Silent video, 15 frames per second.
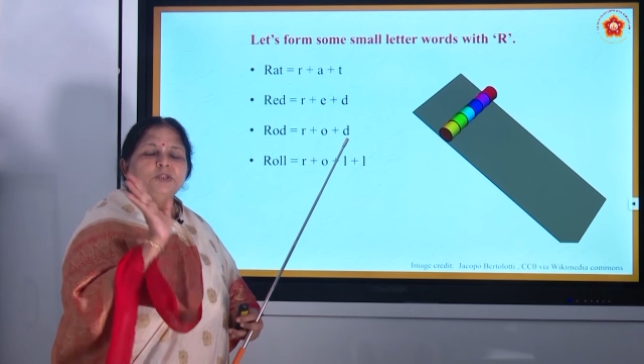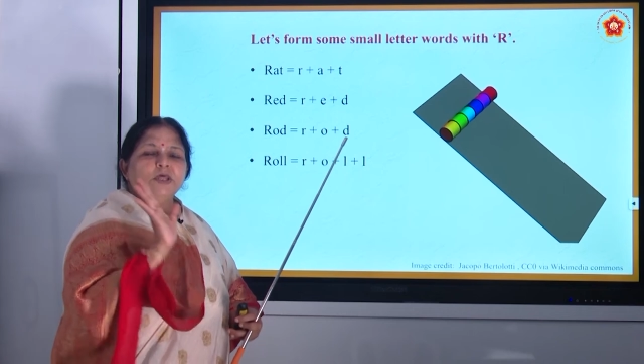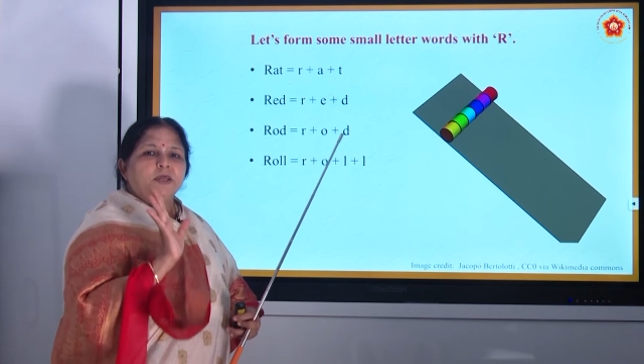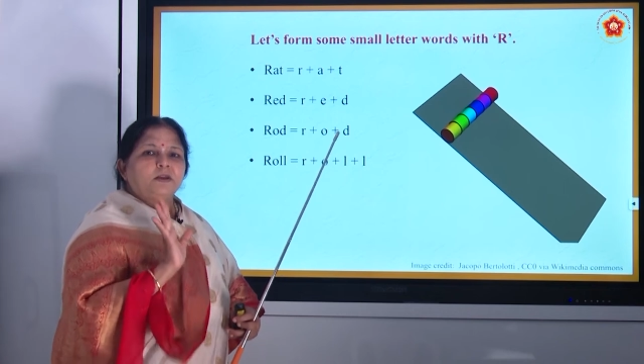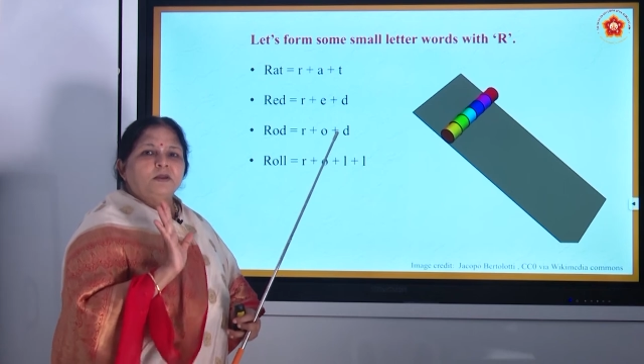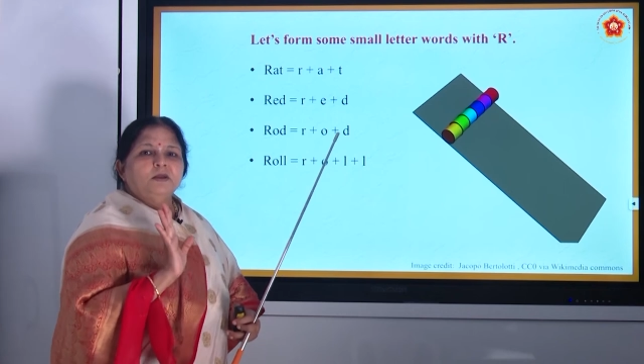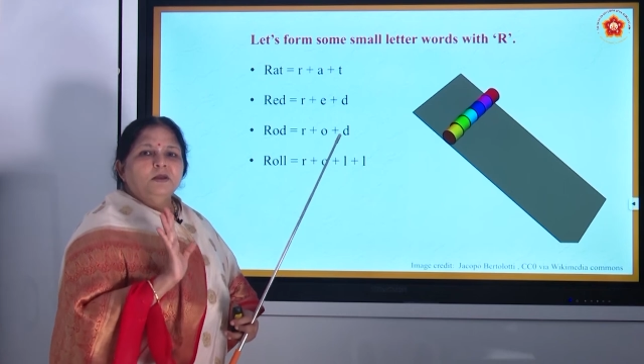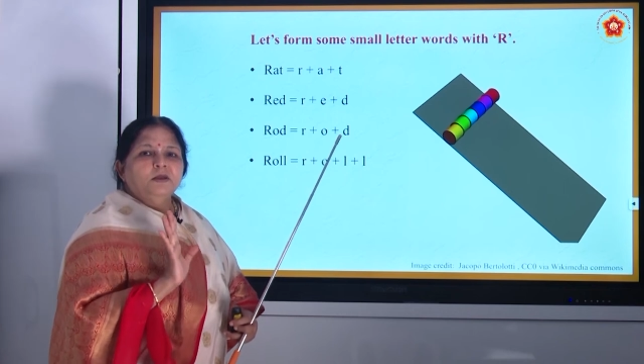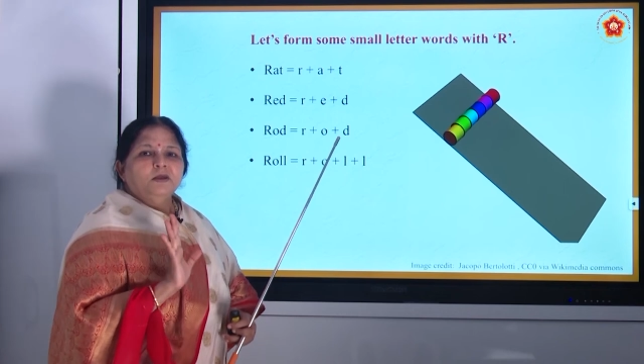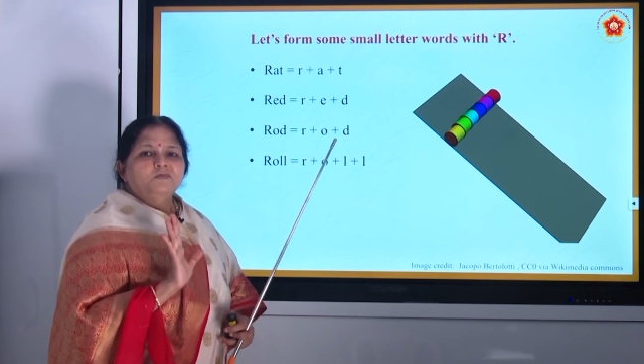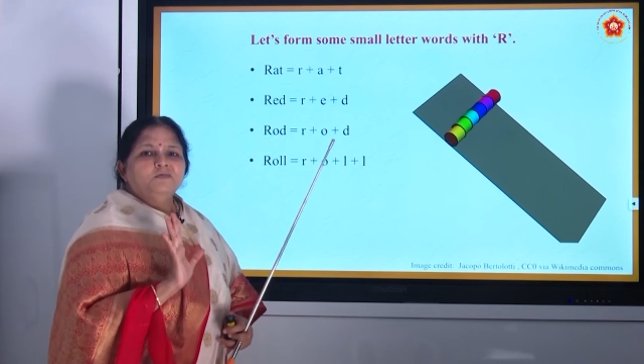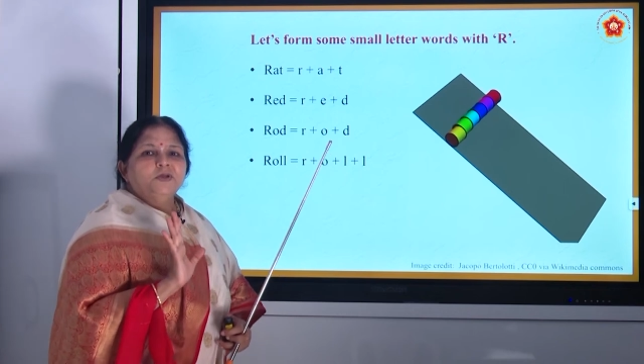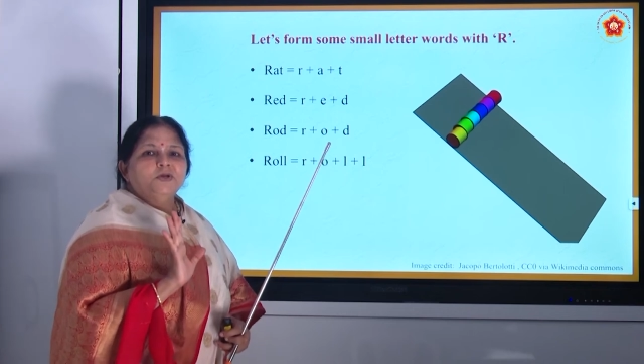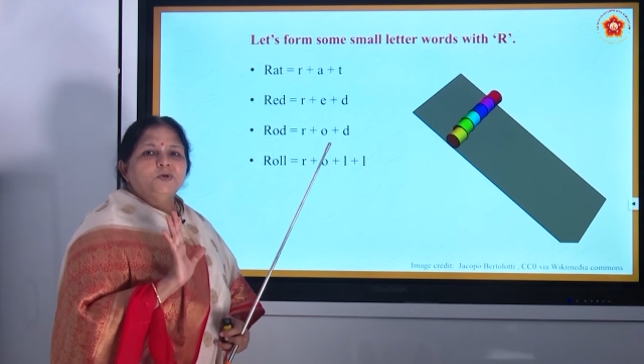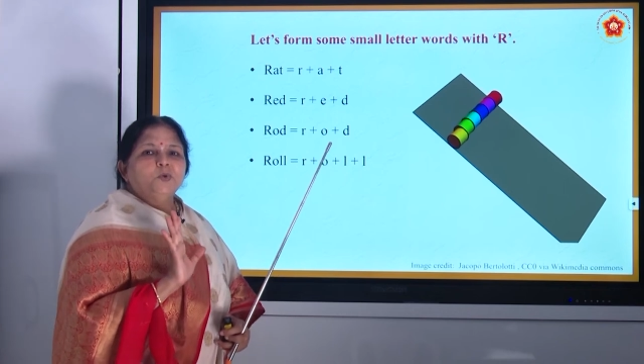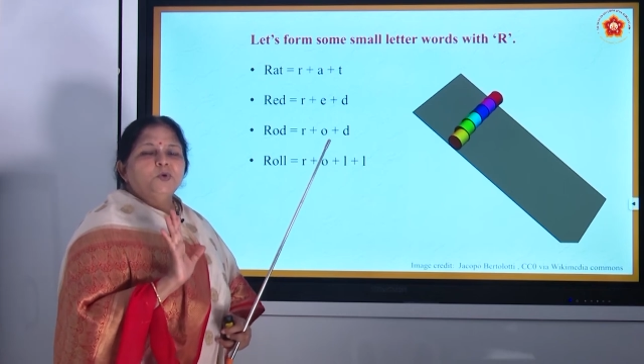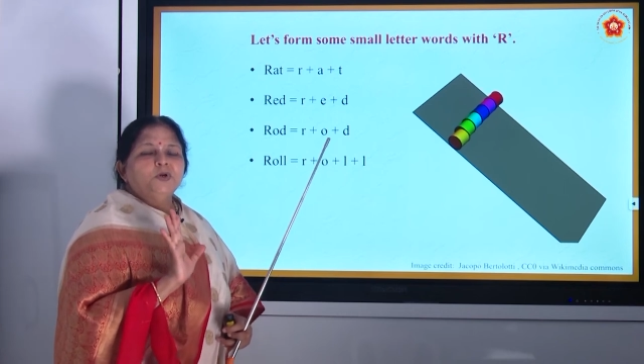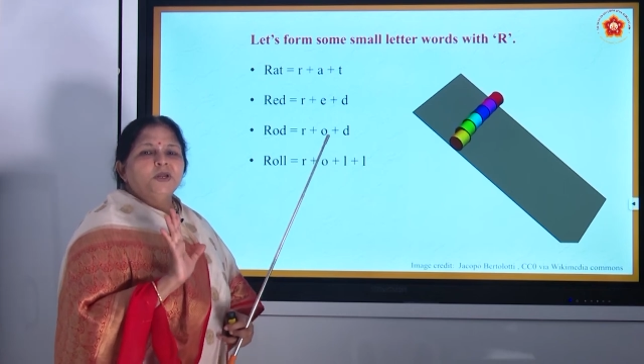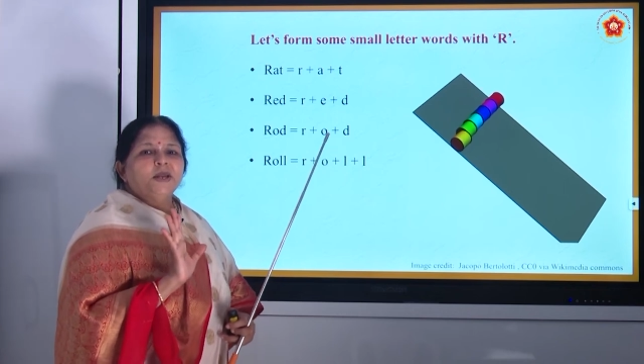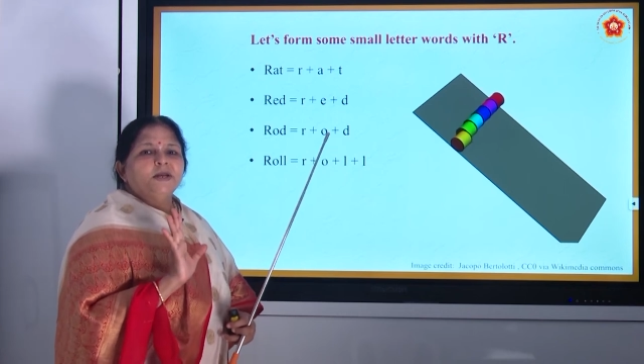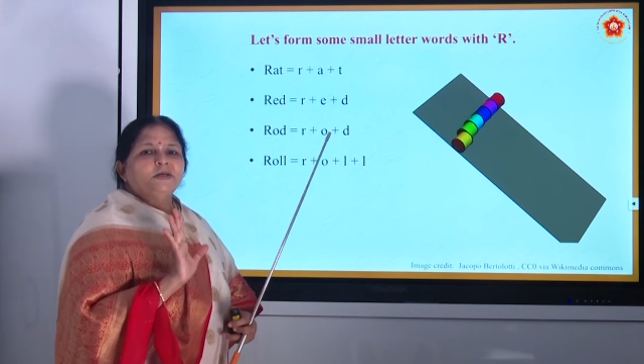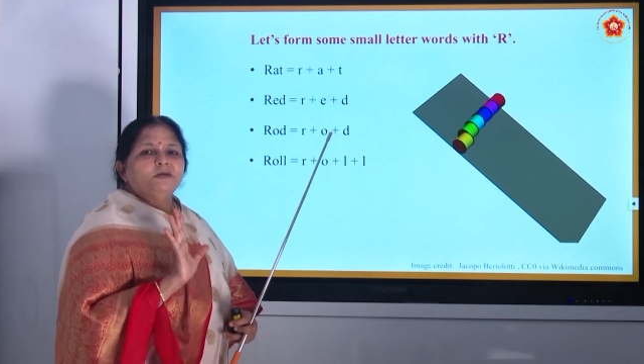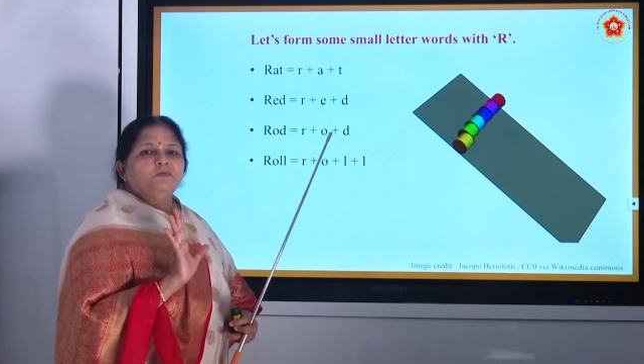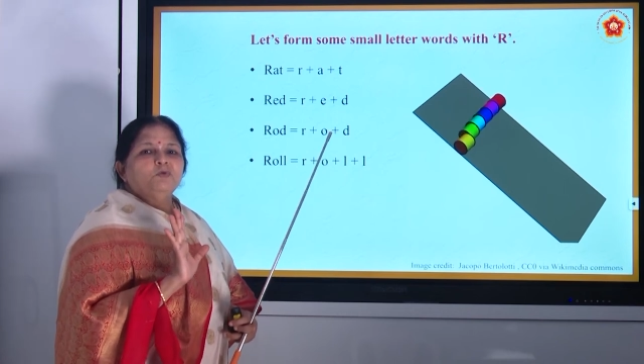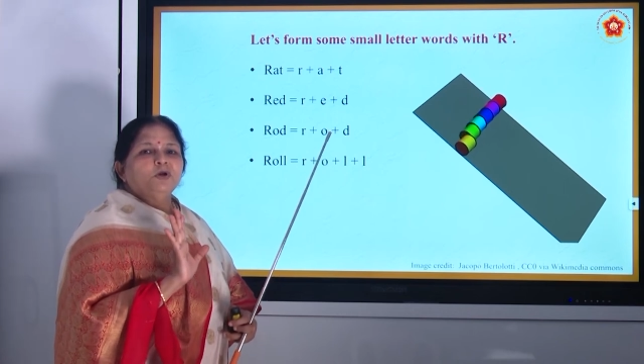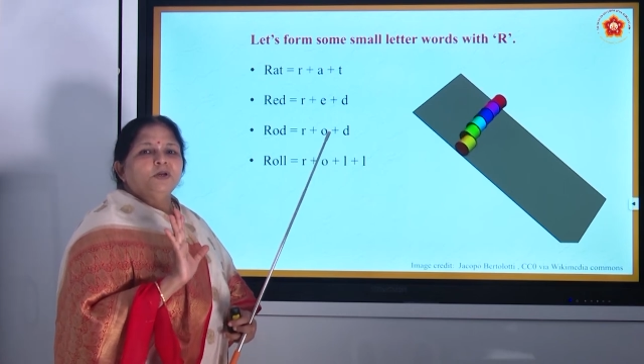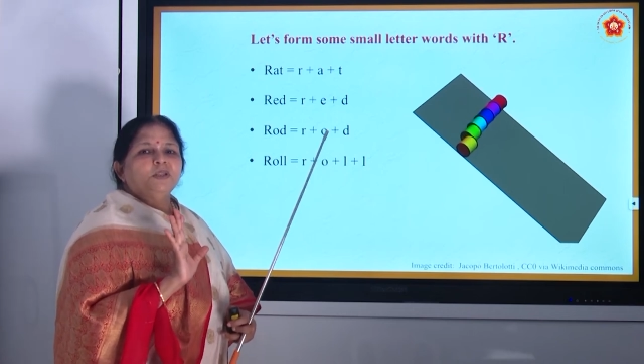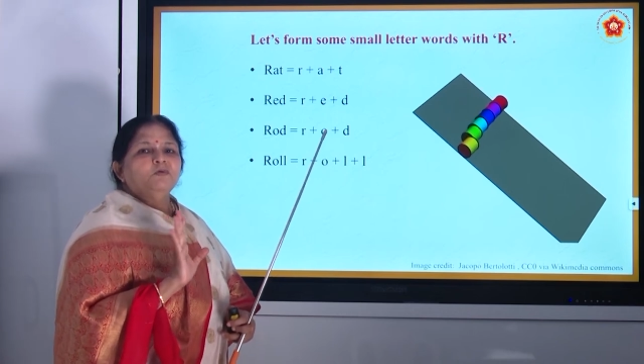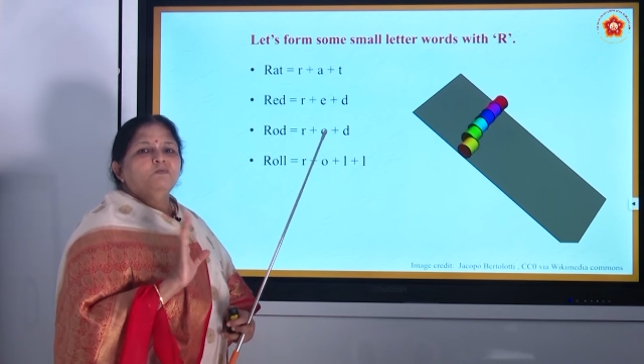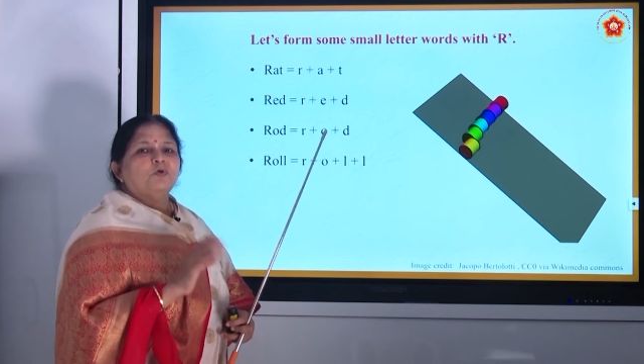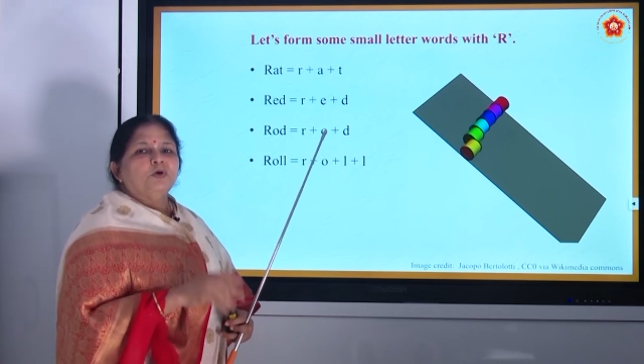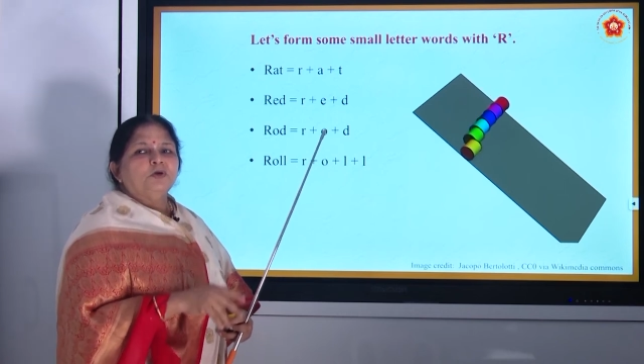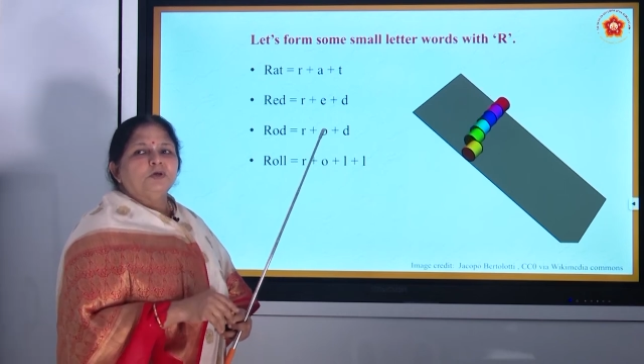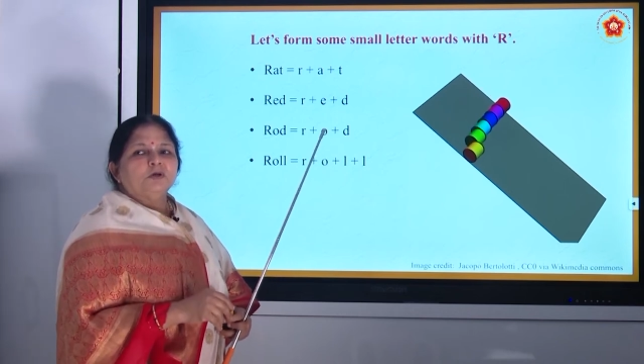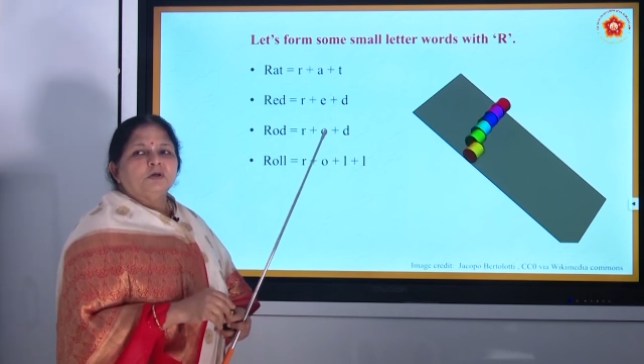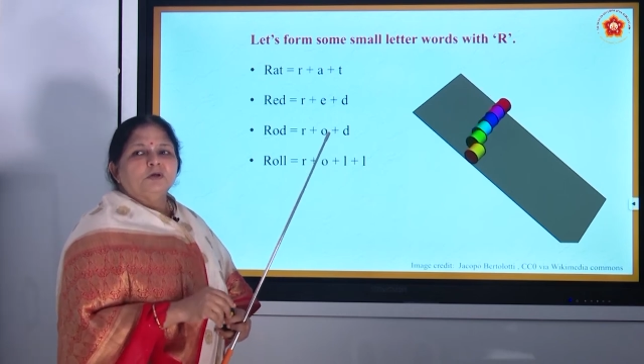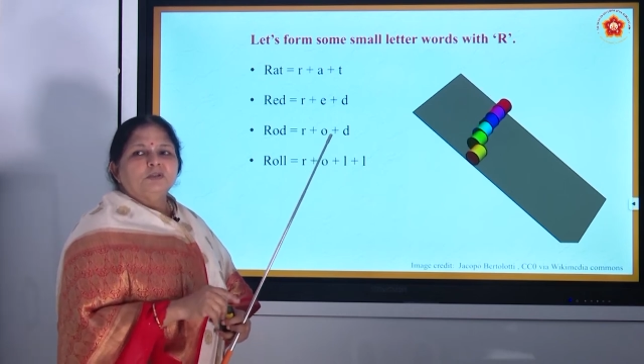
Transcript: there if they don't get what they want.